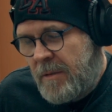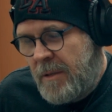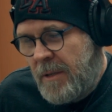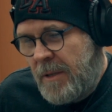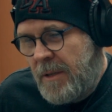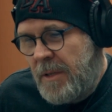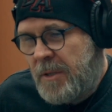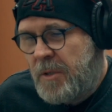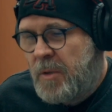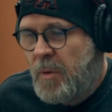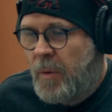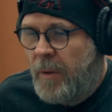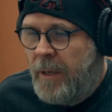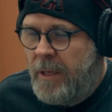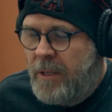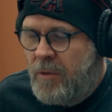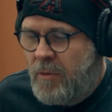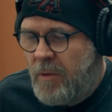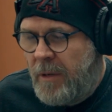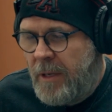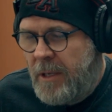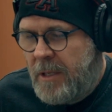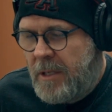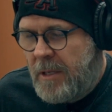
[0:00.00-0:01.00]
to this green
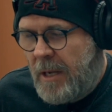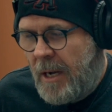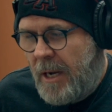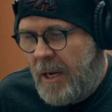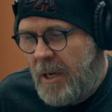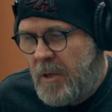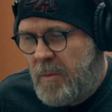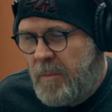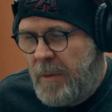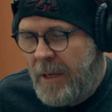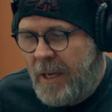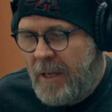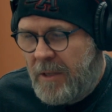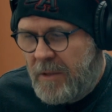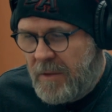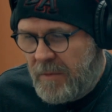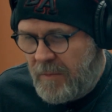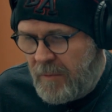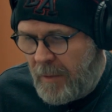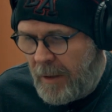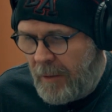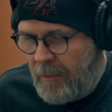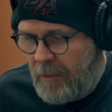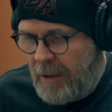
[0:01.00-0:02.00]
screen stage because of
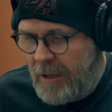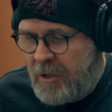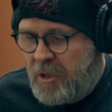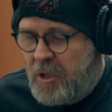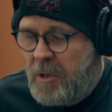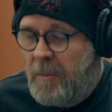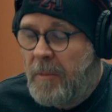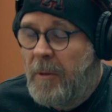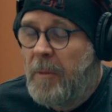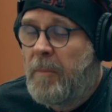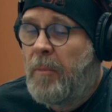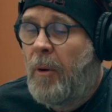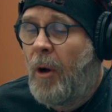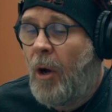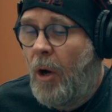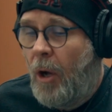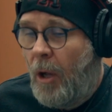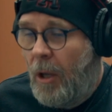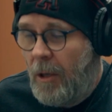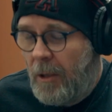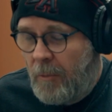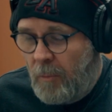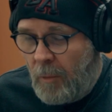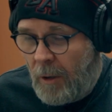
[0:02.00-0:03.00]
my relationship with
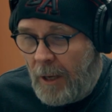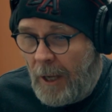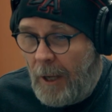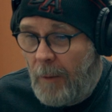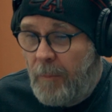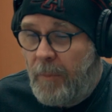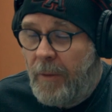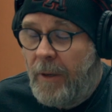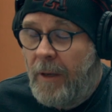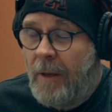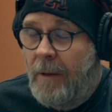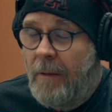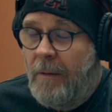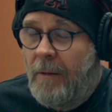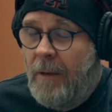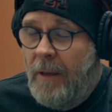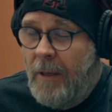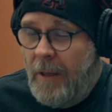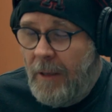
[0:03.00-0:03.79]
Paul, and we're helping